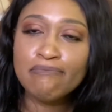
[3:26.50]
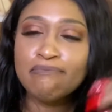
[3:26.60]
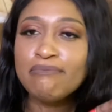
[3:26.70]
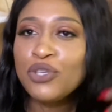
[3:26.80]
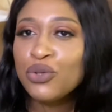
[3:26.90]

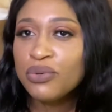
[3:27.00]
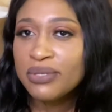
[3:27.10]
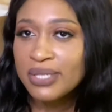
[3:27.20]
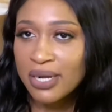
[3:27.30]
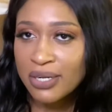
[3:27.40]

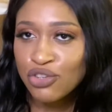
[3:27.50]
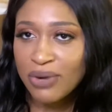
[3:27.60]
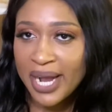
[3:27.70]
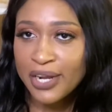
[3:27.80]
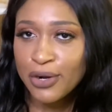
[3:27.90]
used
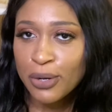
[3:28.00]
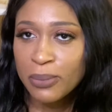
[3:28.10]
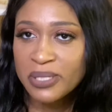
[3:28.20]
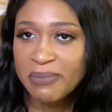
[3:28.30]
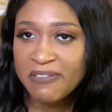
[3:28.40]
dried
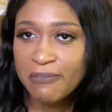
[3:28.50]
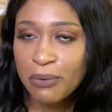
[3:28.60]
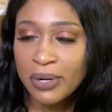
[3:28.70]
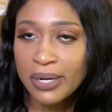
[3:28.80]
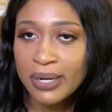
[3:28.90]
herbs
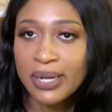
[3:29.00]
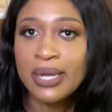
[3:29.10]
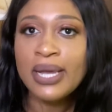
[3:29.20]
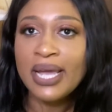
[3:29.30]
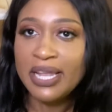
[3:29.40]
before
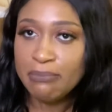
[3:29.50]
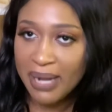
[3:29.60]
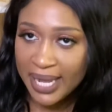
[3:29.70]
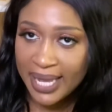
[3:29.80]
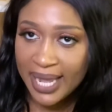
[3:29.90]
in
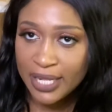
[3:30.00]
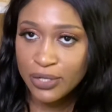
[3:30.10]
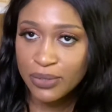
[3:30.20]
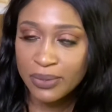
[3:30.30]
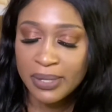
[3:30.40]
my
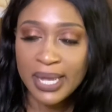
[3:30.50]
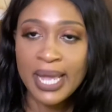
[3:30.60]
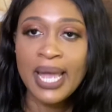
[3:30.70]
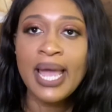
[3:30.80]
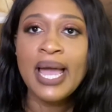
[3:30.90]
candle.
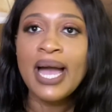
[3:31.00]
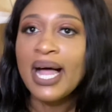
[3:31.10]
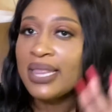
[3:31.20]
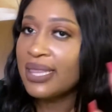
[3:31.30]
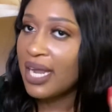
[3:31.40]
A
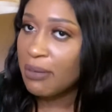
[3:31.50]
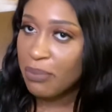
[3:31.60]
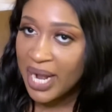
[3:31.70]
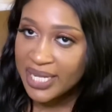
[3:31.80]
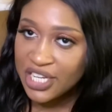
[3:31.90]
lot of
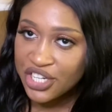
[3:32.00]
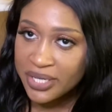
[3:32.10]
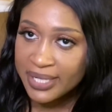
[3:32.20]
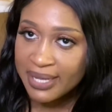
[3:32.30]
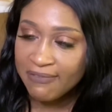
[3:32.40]

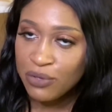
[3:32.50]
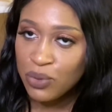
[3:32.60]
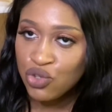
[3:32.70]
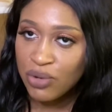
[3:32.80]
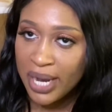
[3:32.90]
practitioners have
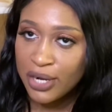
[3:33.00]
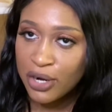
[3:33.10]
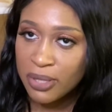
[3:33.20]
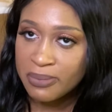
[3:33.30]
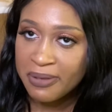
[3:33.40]
used dried
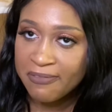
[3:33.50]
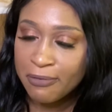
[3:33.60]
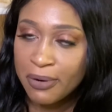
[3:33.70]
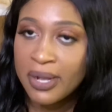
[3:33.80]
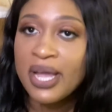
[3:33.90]
herbs
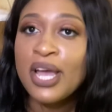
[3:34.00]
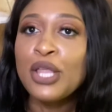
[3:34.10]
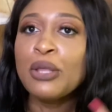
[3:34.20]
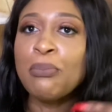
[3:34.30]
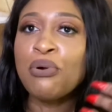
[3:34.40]
before.
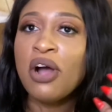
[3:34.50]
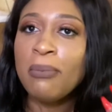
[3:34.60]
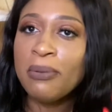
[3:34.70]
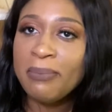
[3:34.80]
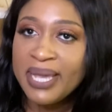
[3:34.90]
The
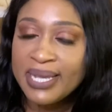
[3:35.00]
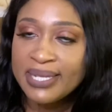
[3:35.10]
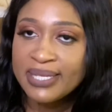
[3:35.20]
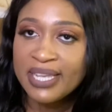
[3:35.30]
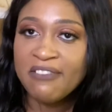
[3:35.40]
problem
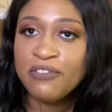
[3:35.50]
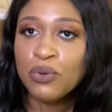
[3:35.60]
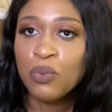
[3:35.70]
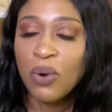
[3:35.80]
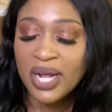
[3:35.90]
is, if you
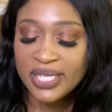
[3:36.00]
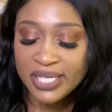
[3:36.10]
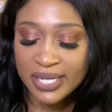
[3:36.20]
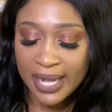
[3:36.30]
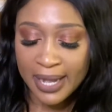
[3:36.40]

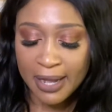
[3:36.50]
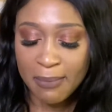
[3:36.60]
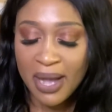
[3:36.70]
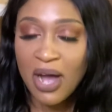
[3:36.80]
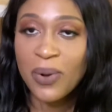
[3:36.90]
watch
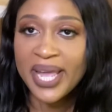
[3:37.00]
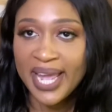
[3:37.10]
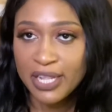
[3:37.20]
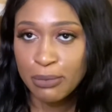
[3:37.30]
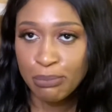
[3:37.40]
how a
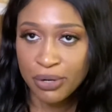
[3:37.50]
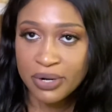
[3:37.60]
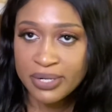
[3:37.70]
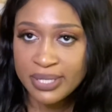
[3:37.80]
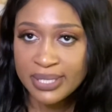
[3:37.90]
candle
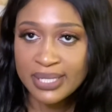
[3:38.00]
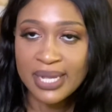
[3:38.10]
burns,